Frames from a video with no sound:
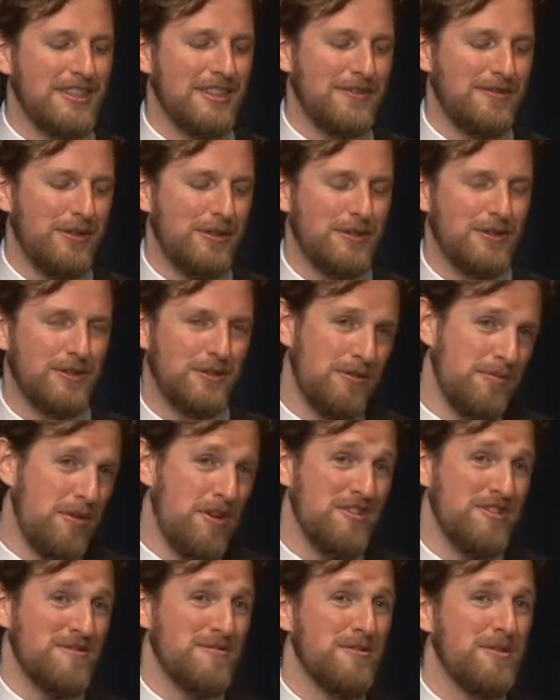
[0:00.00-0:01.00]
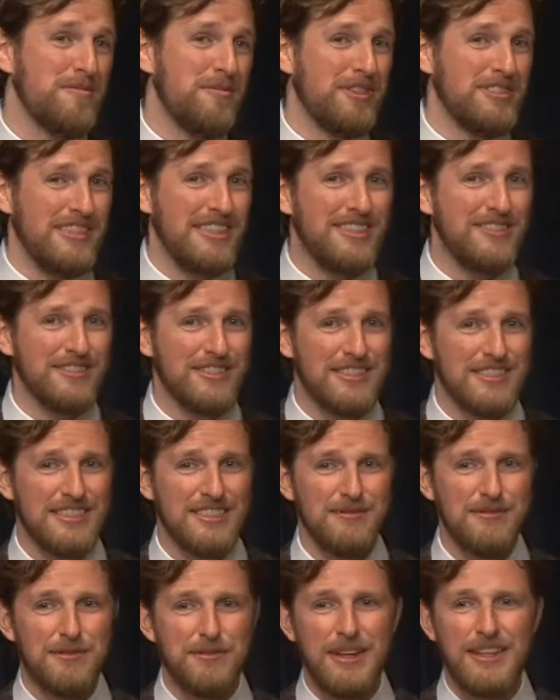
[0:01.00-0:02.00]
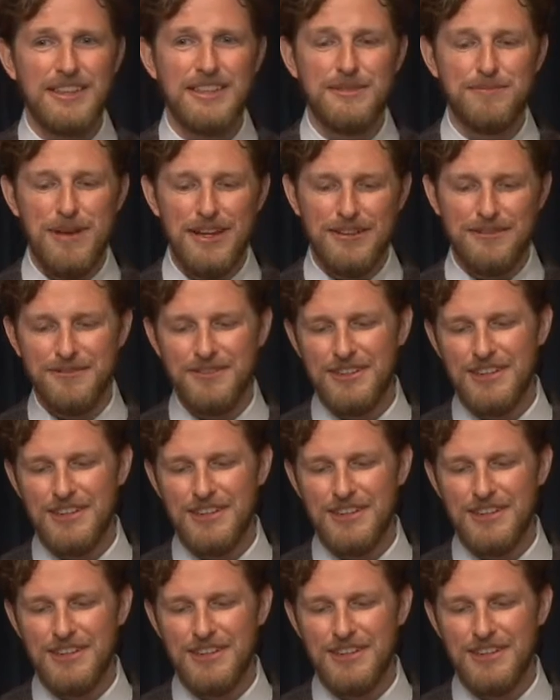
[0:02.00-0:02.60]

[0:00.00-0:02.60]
the folks who are part of the WordPress ecosystem to make this better.